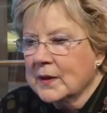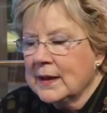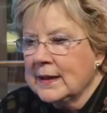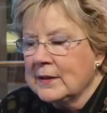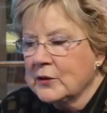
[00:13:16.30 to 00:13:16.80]

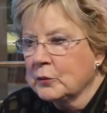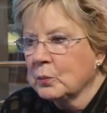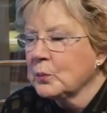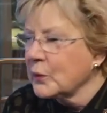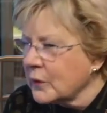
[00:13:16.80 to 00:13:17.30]
it just,
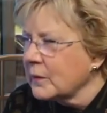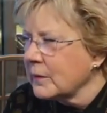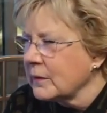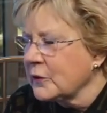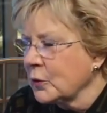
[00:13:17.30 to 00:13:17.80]

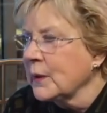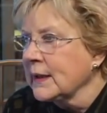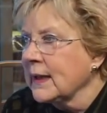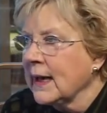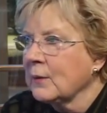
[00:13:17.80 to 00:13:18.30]

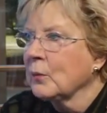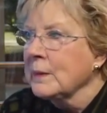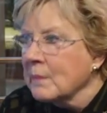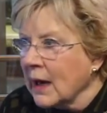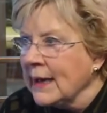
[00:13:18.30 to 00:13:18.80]
doing that
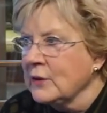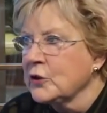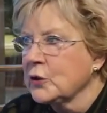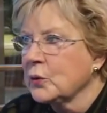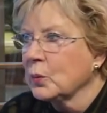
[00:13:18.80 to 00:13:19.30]

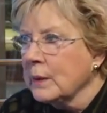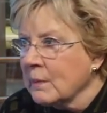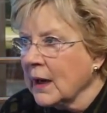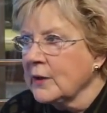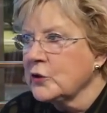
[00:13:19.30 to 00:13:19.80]
reminds you,
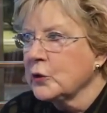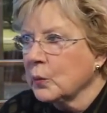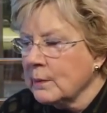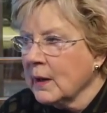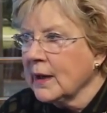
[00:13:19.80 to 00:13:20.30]

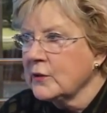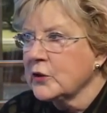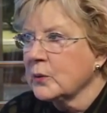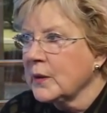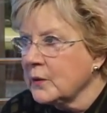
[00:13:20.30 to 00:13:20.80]

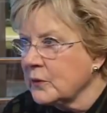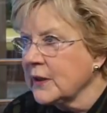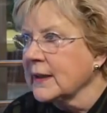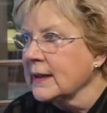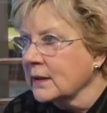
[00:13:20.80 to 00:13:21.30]
and you
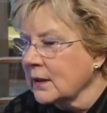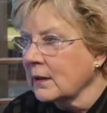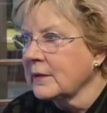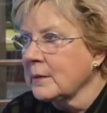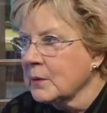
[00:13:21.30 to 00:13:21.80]
dig a
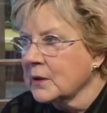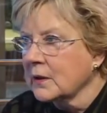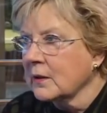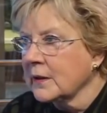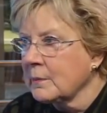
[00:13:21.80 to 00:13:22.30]
little deeper and a
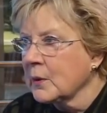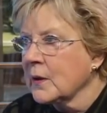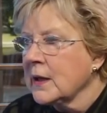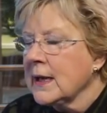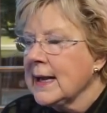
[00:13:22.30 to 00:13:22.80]
little deeper.
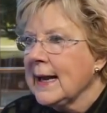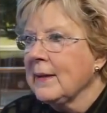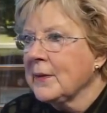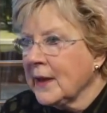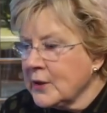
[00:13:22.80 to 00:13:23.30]

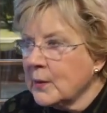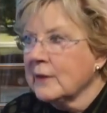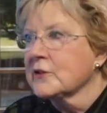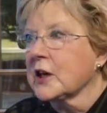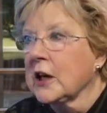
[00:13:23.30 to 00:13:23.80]
And then you
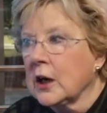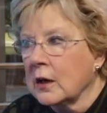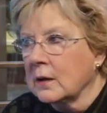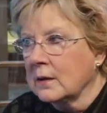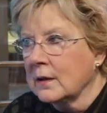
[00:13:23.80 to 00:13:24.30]
have to
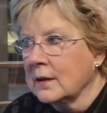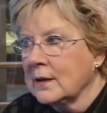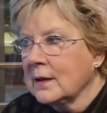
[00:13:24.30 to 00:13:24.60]
cull